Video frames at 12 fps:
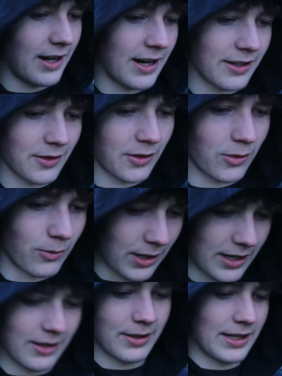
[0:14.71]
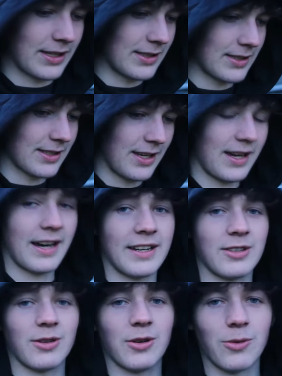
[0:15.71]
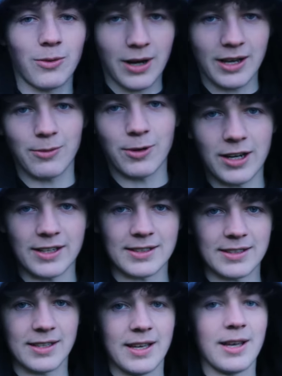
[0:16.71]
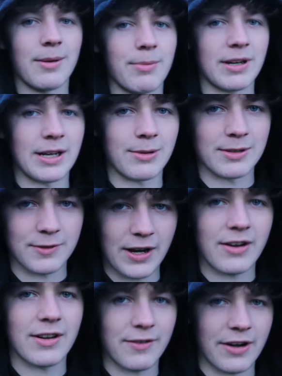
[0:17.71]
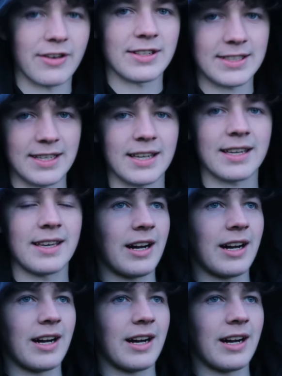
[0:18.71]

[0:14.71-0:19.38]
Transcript: I don't know what it is, and I don't know what it was, but I was very, very sick.